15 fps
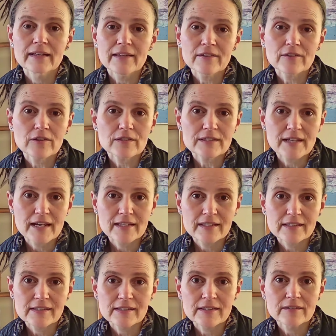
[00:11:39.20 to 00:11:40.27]
containing
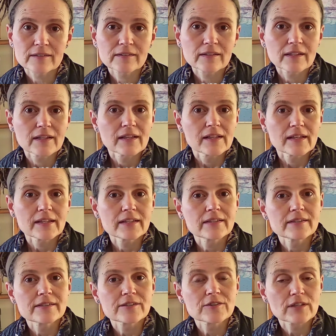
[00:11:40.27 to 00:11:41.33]
skill
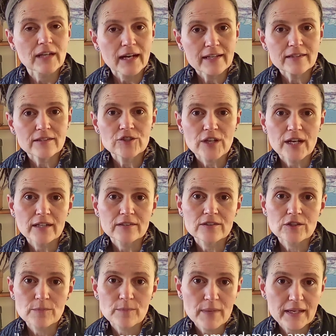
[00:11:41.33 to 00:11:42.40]
is to guide the child
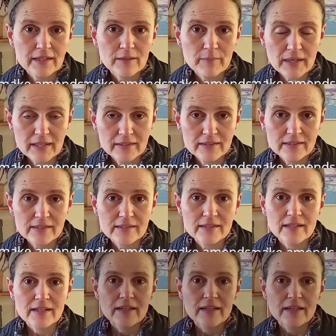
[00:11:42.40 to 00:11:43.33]
to make amends.